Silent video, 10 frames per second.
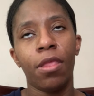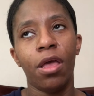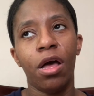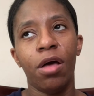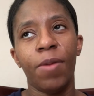
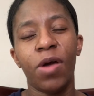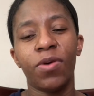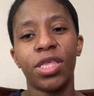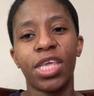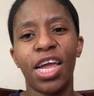I
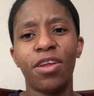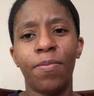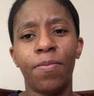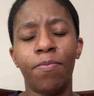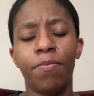was kind
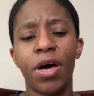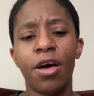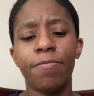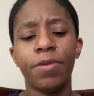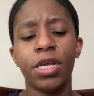of
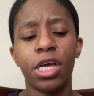bummed.